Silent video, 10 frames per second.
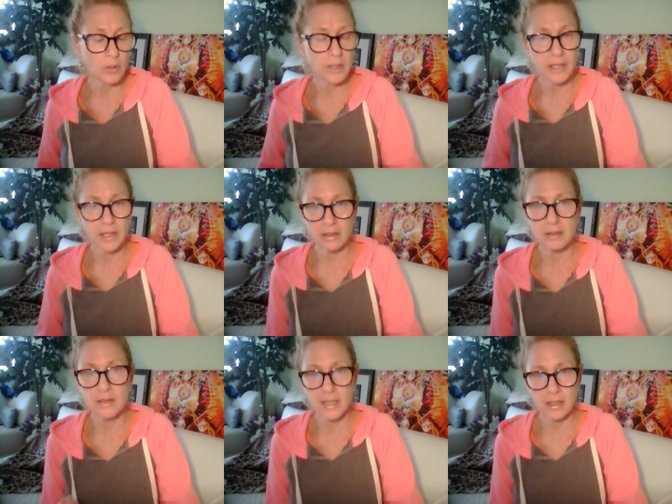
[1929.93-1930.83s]
pulling
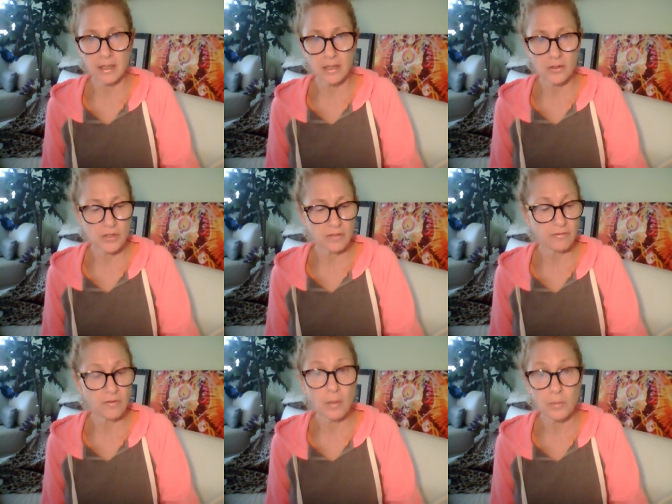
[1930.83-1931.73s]
in psychic energy
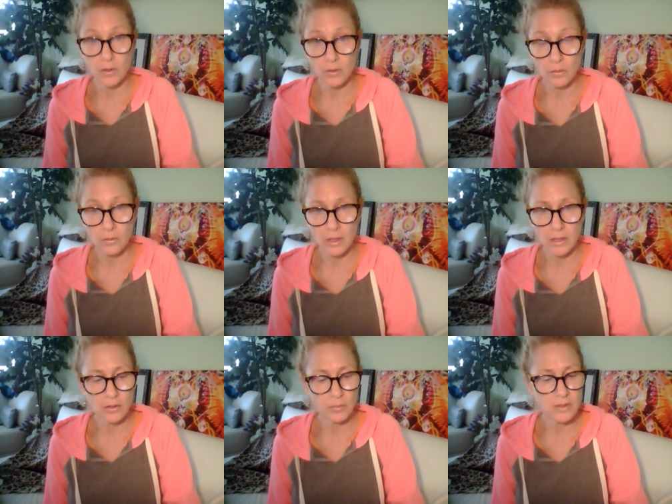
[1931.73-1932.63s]
from you
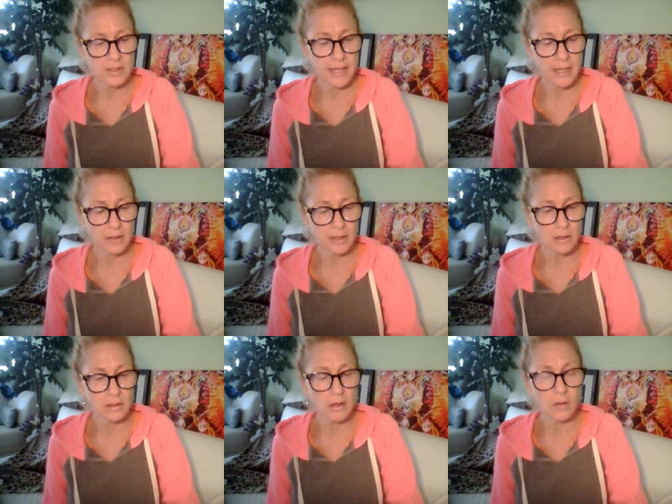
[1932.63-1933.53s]
and your
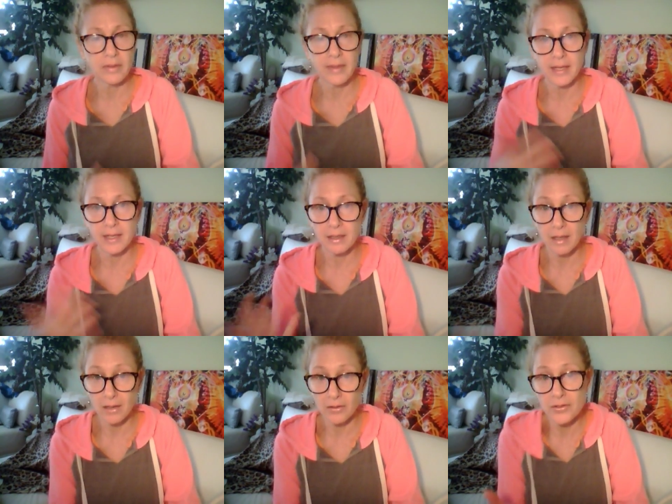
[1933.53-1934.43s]
personality, along with any
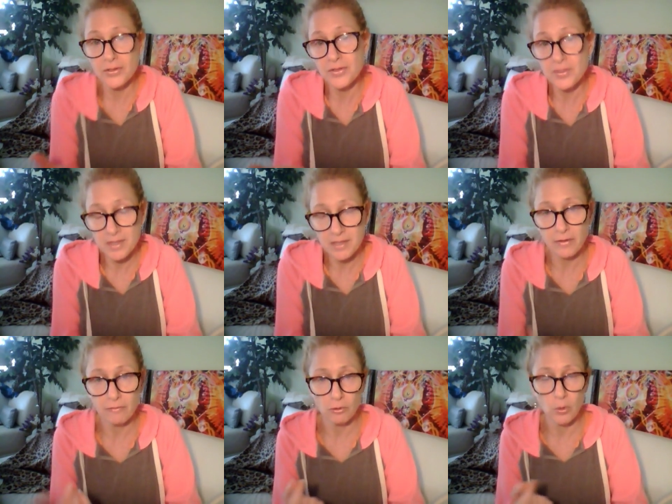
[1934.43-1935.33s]
colors or
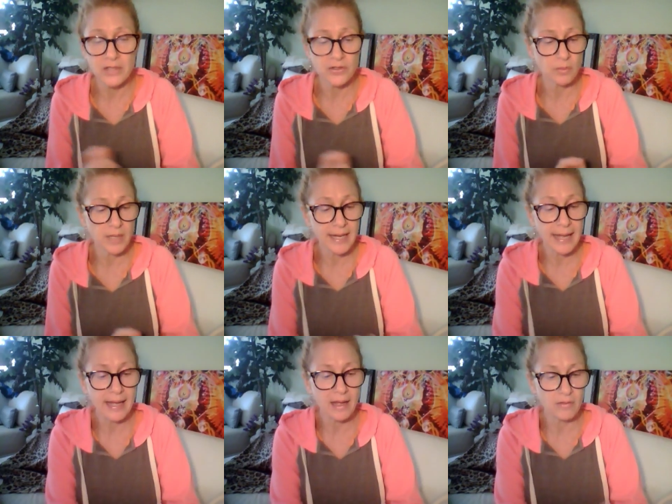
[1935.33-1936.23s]
specific requests you might
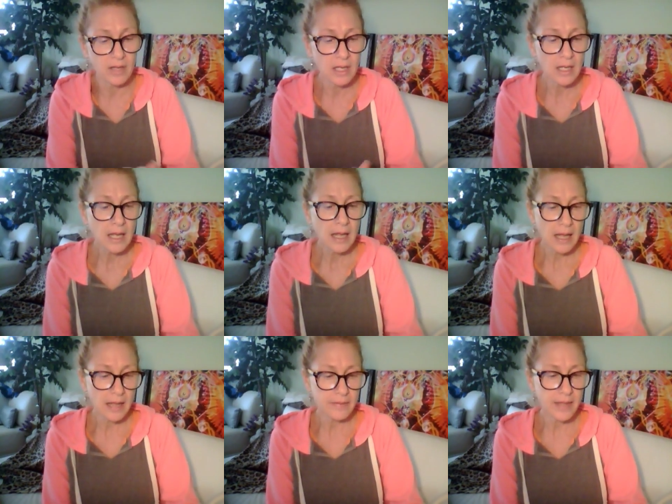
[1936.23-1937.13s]
have.
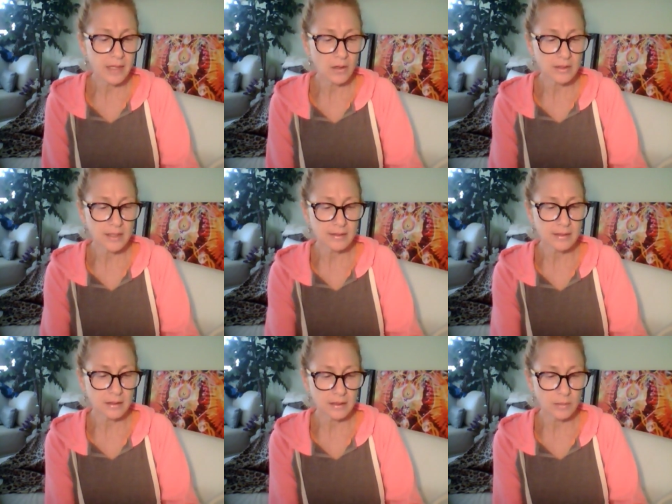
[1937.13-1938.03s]
And then
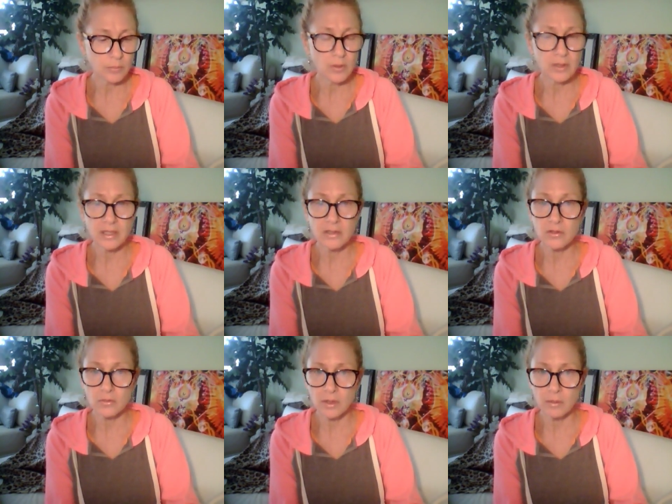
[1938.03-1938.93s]
artistically pull it
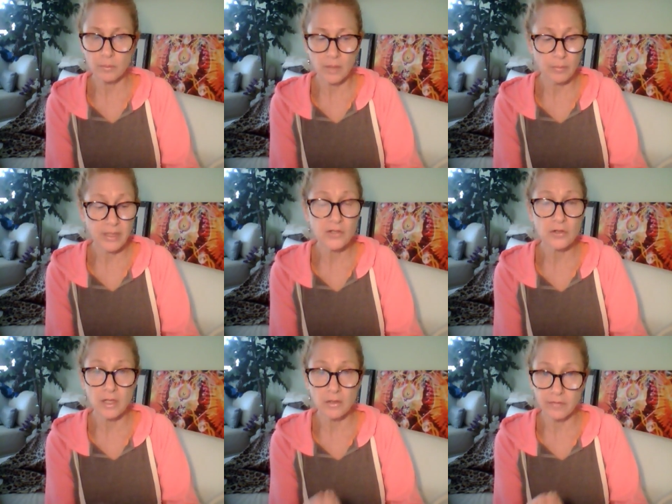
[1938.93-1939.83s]
into a, a
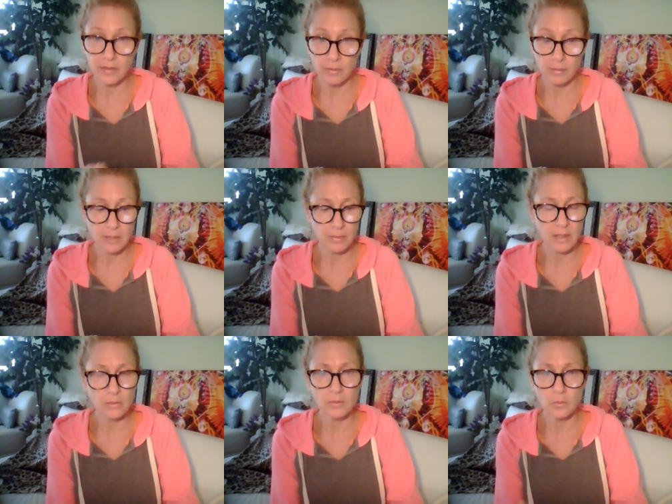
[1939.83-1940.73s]
picture that you've given me, but
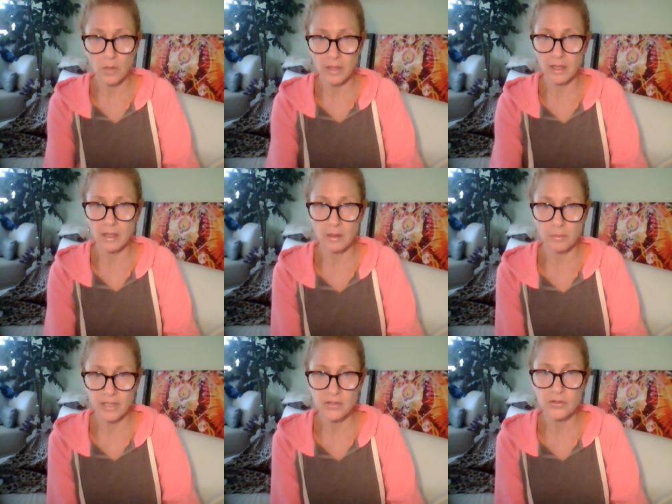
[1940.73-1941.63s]
I would want a, a
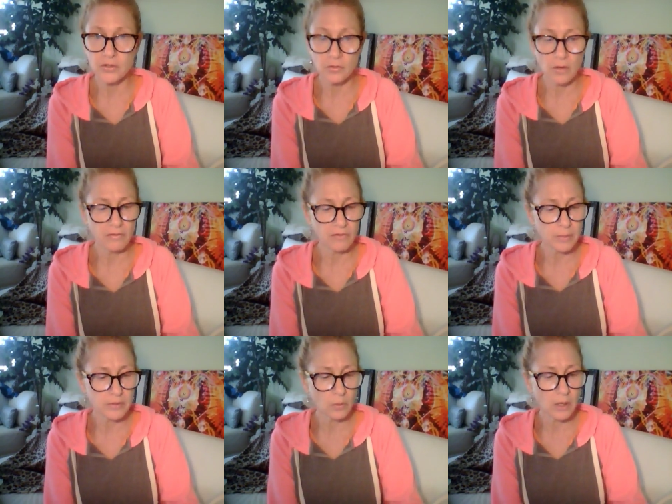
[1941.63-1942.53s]
picture to draw
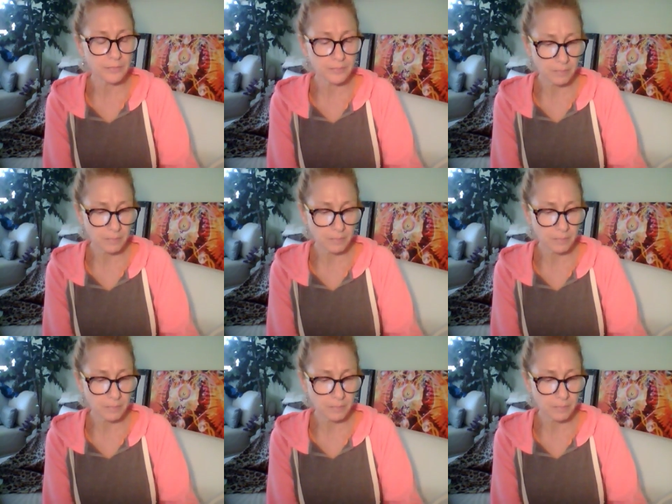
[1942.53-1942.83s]
from as well.